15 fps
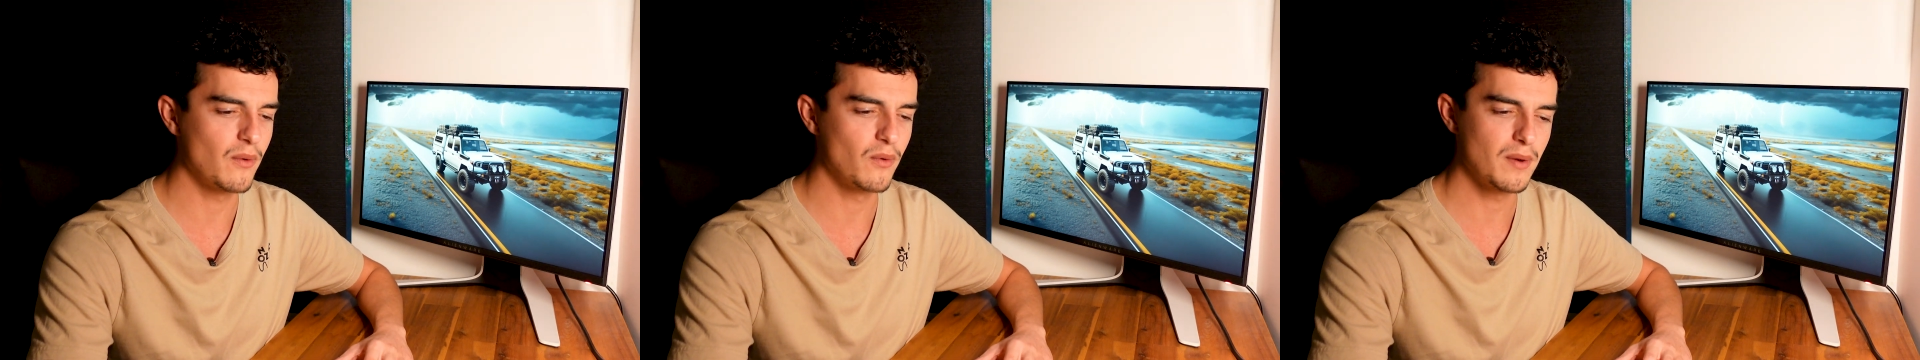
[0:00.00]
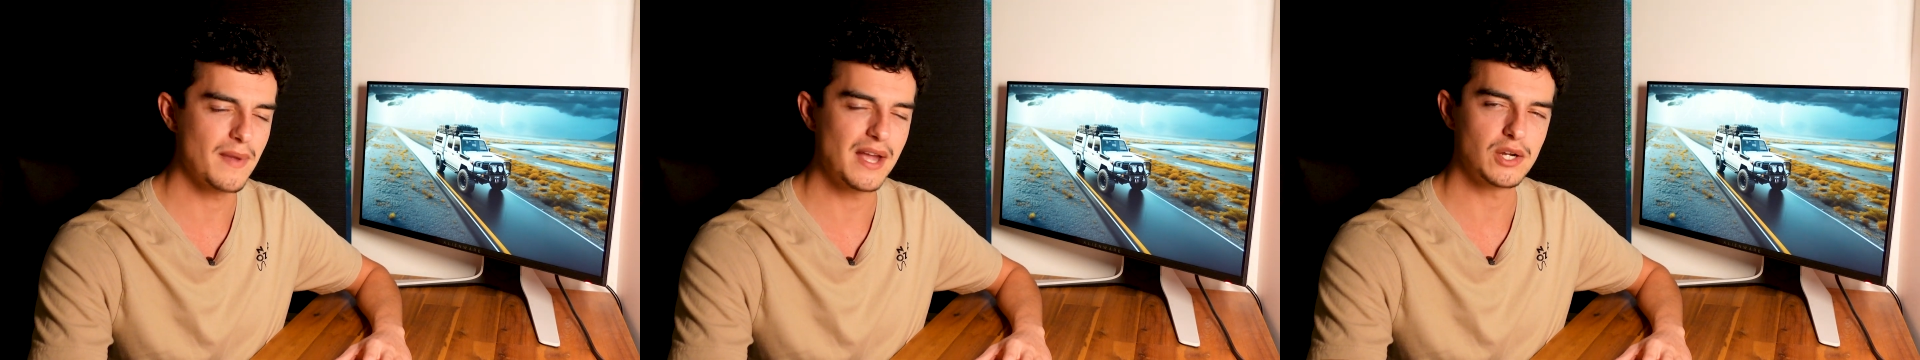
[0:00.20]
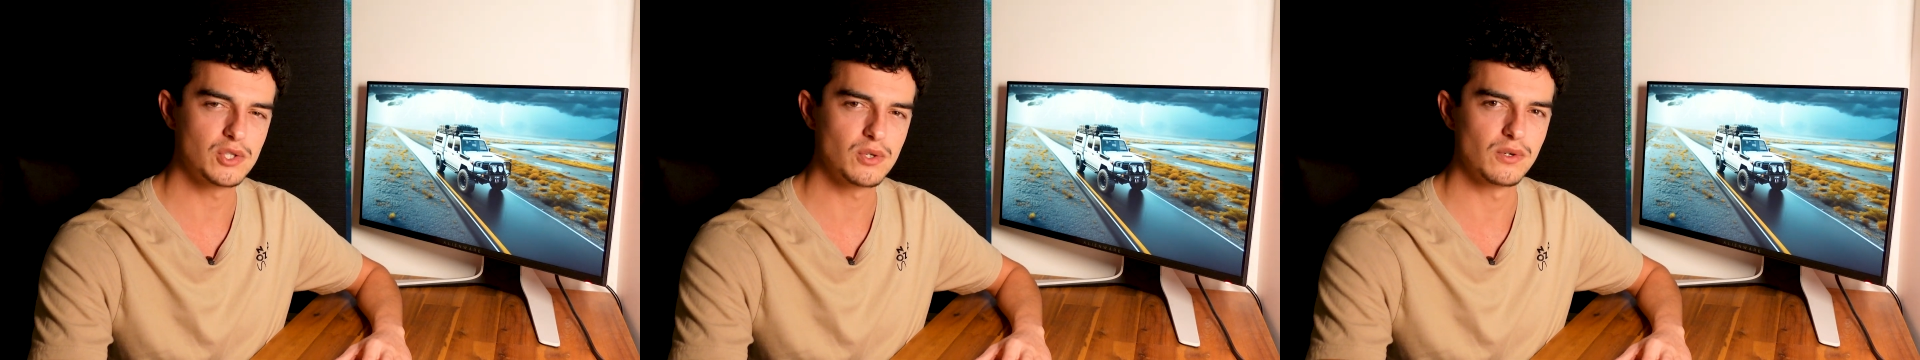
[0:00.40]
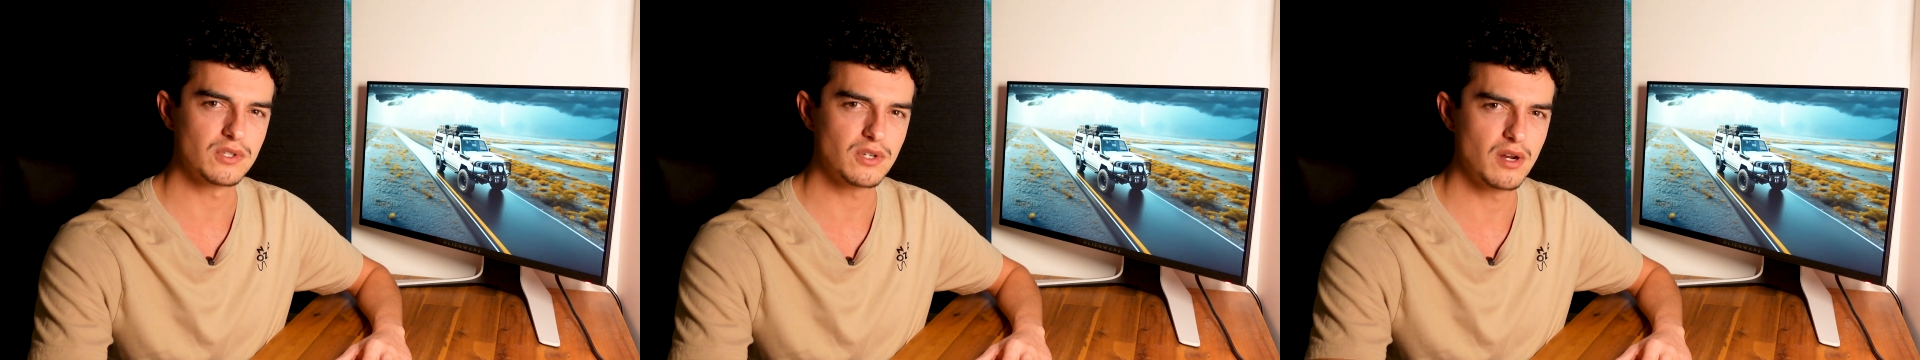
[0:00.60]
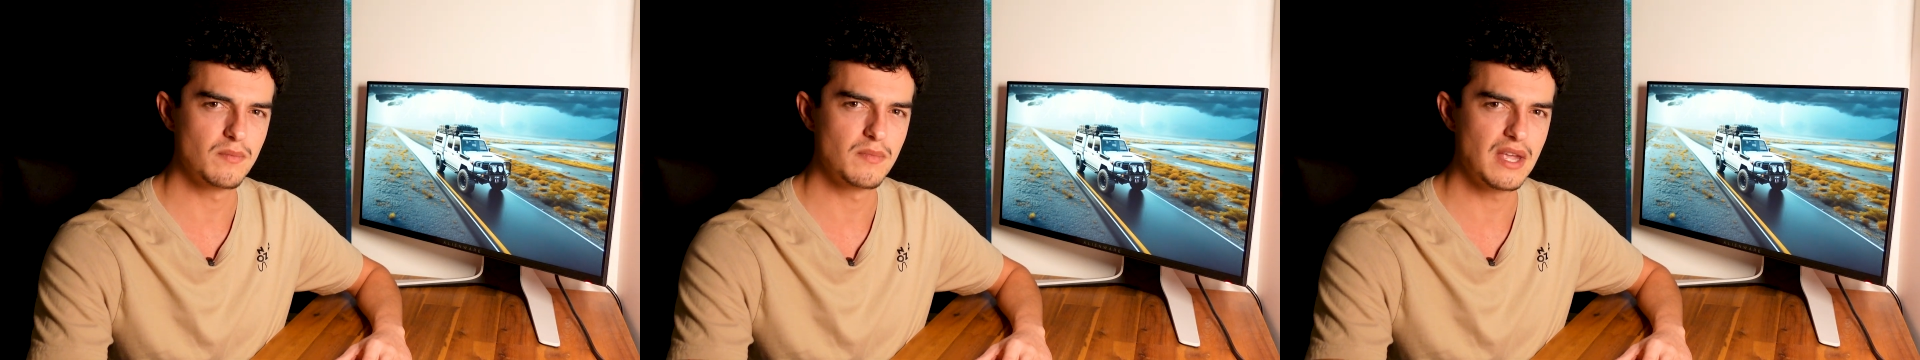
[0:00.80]
I want to make sure it's
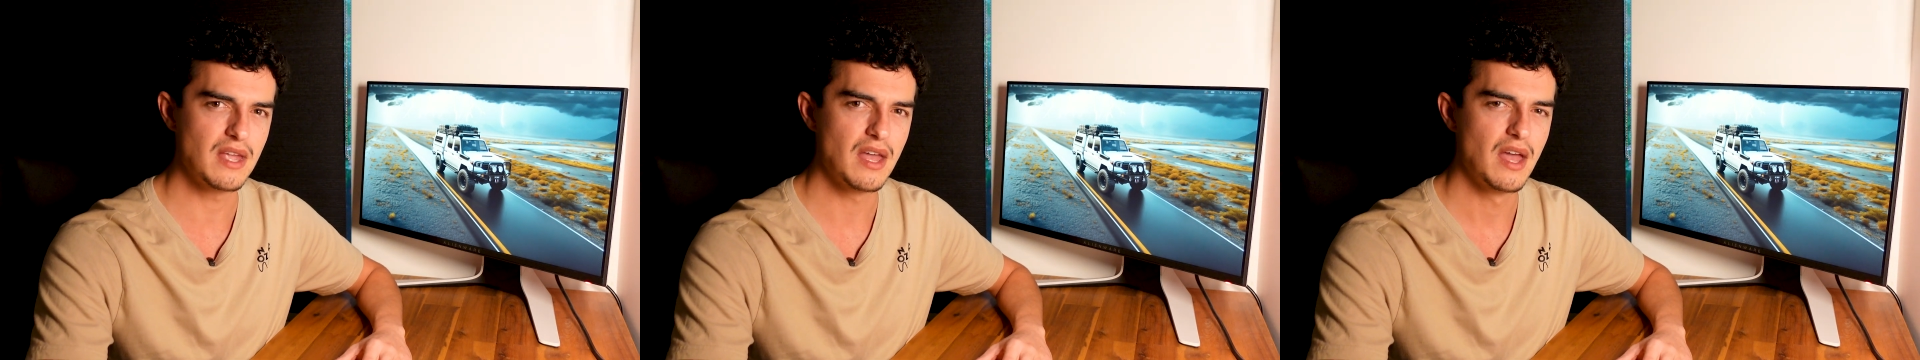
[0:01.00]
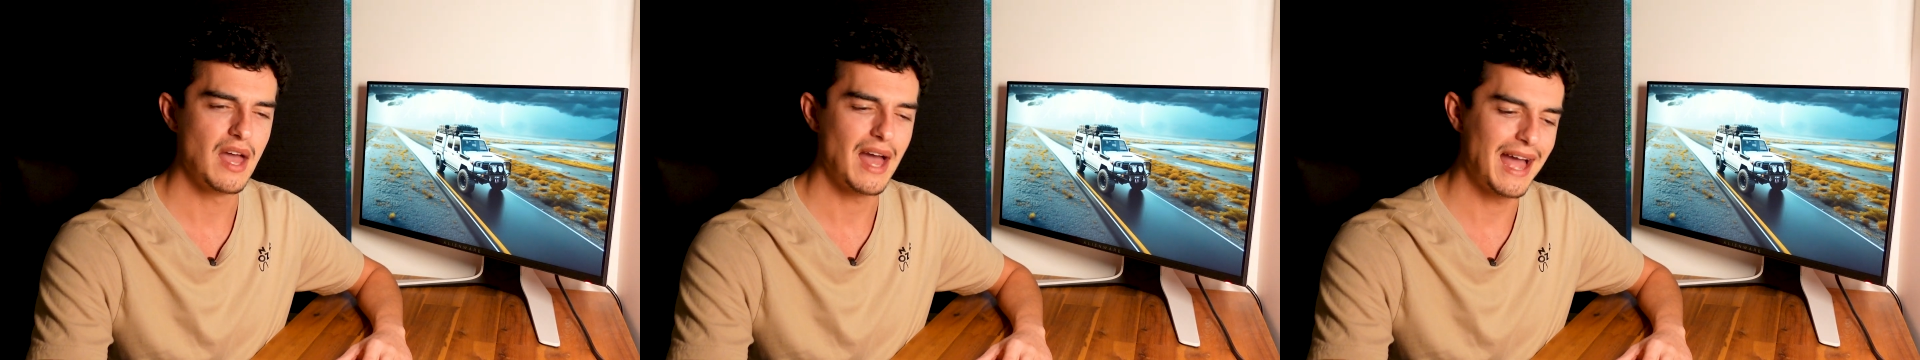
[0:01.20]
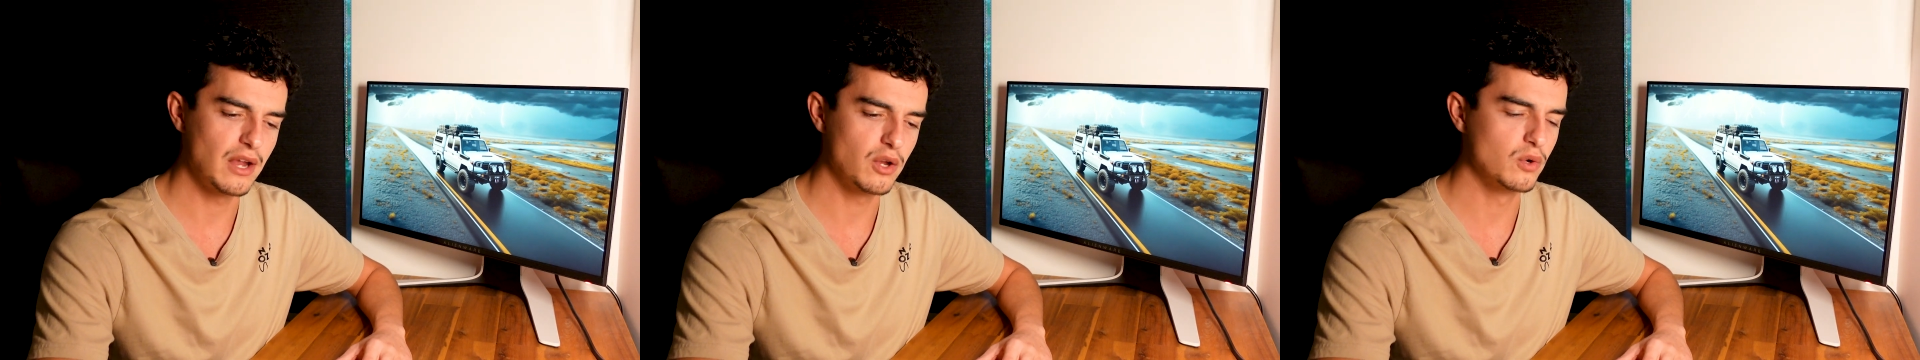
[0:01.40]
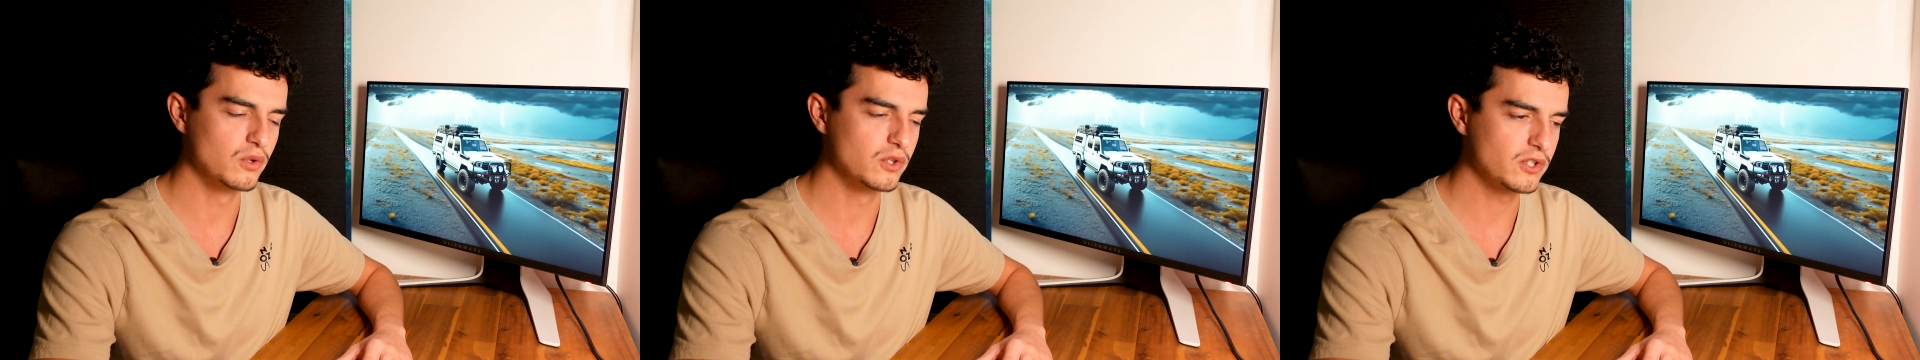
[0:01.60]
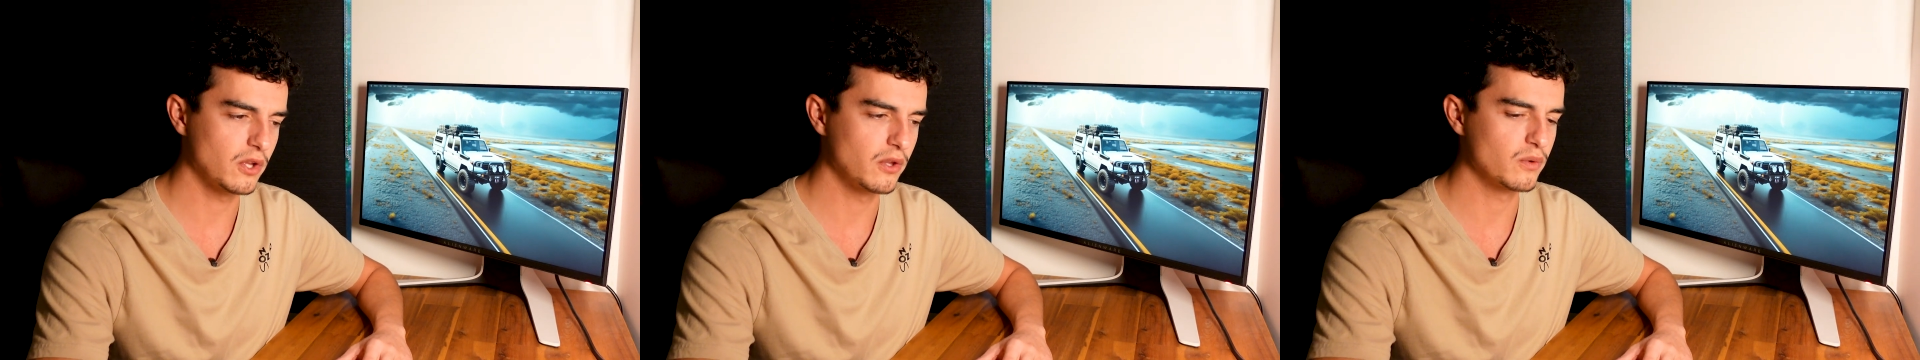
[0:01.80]
going to be a
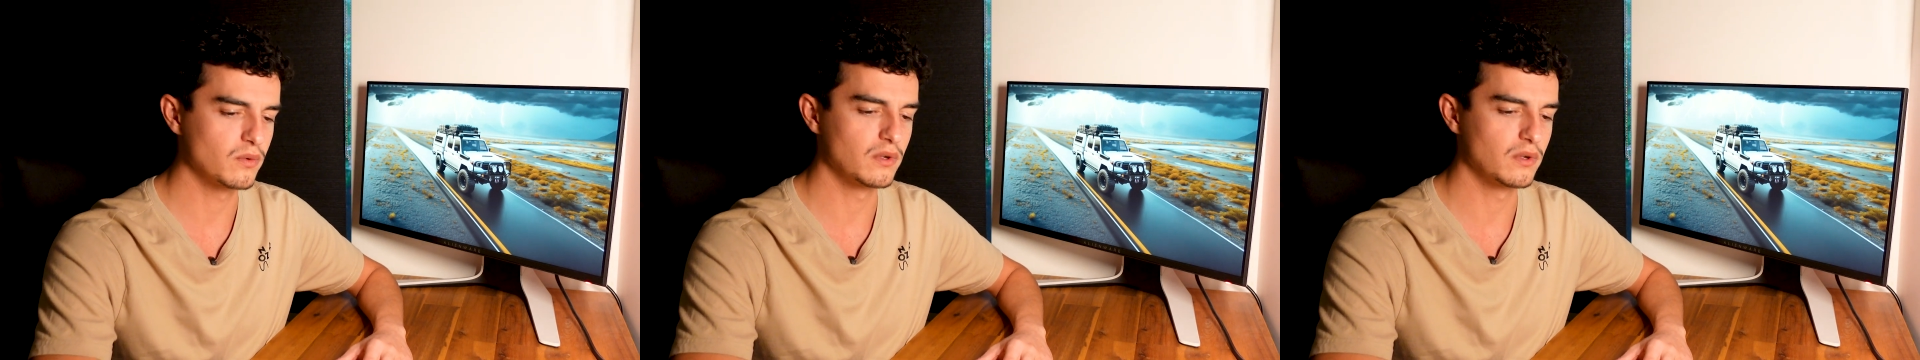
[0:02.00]
good, solid,